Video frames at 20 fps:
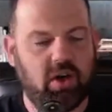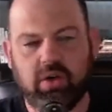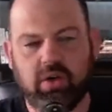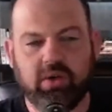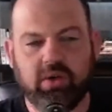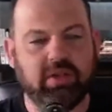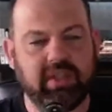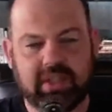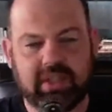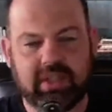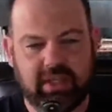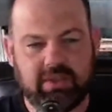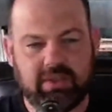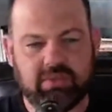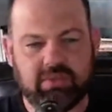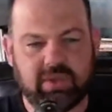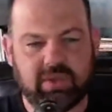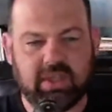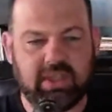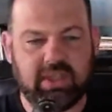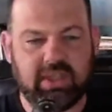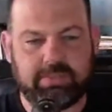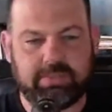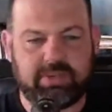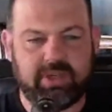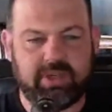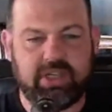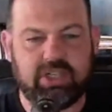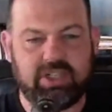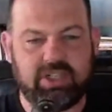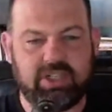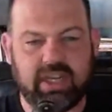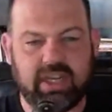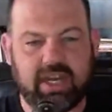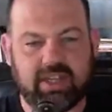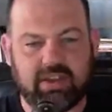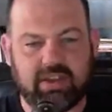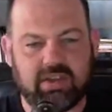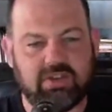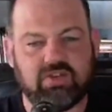can only really
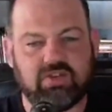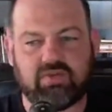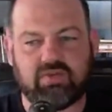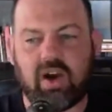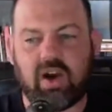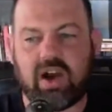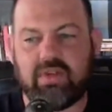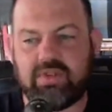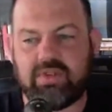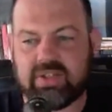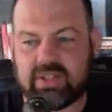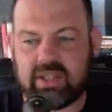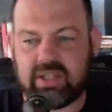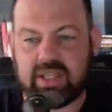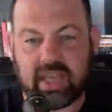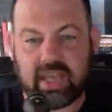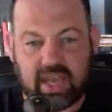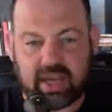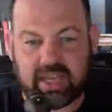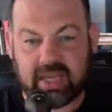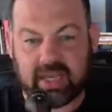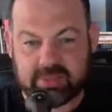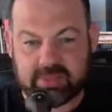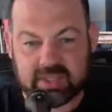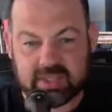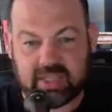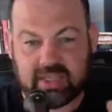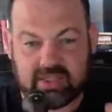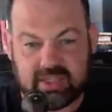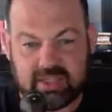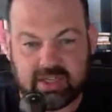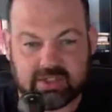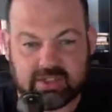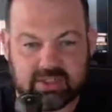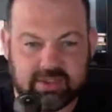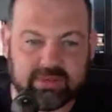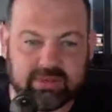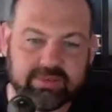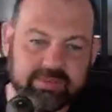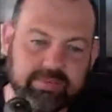appreciate the drivers and the outcomes of
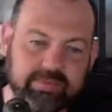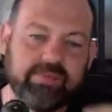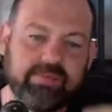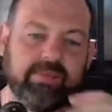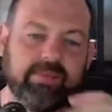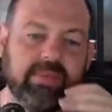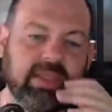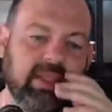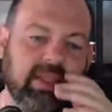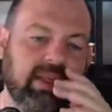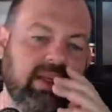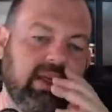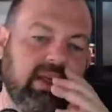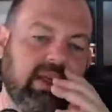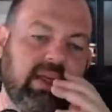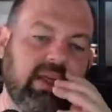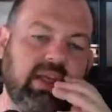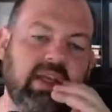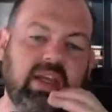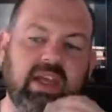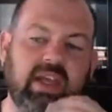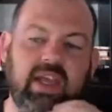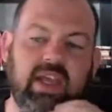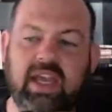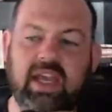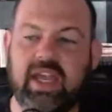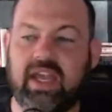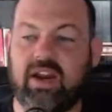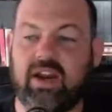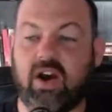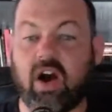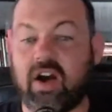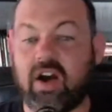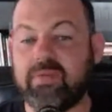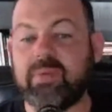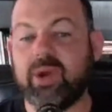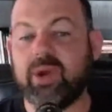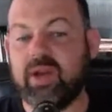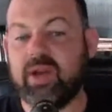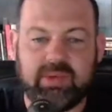their section.
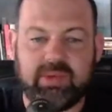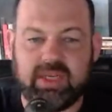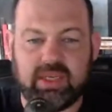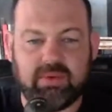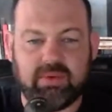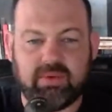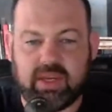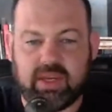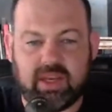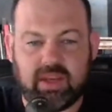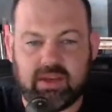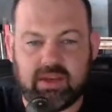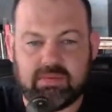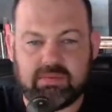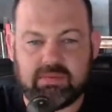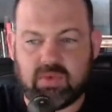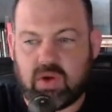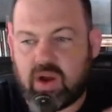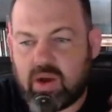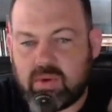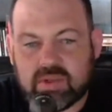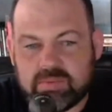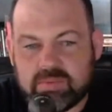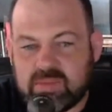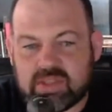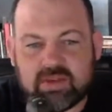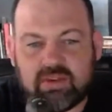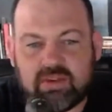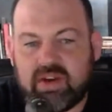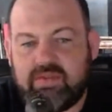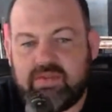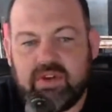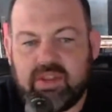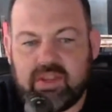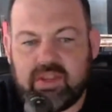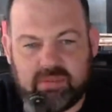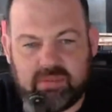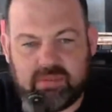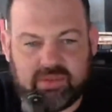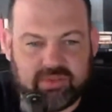And I had a company where I was
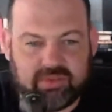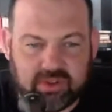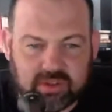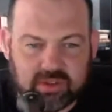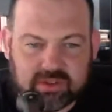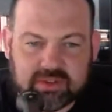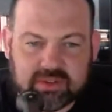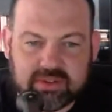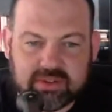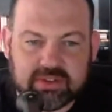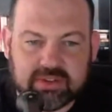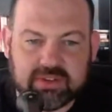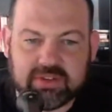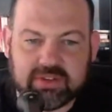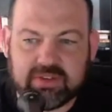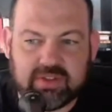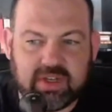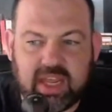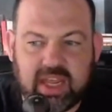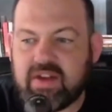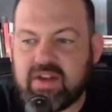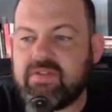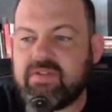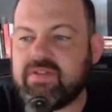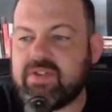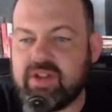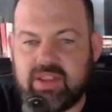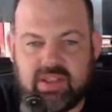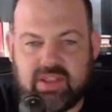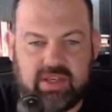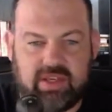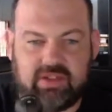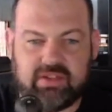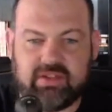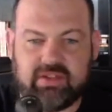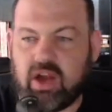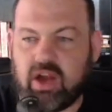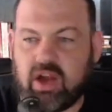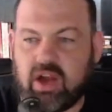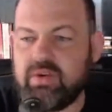Mr. Everything before.
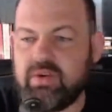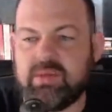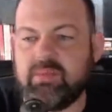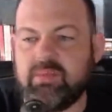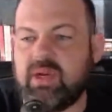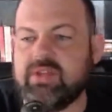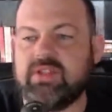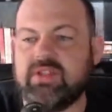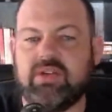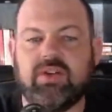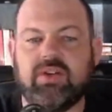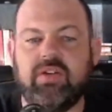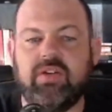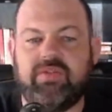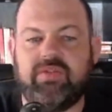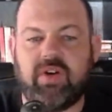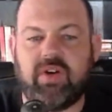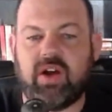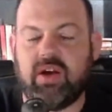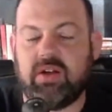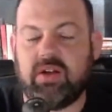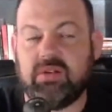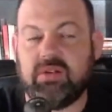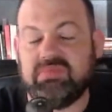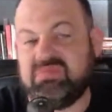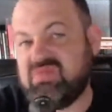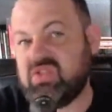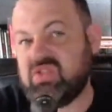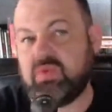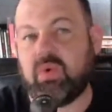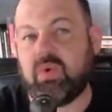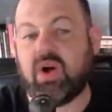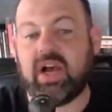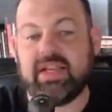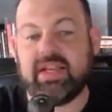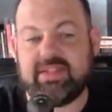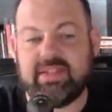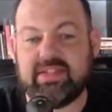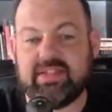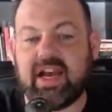Everything. I was in my Xero file
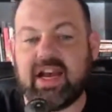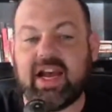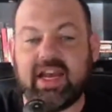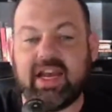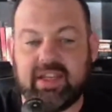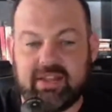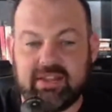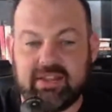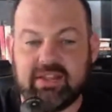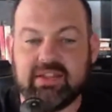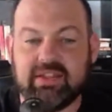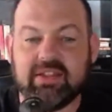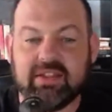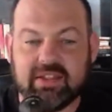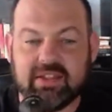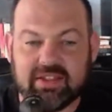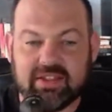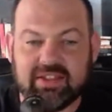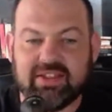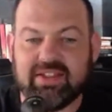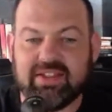twice a day.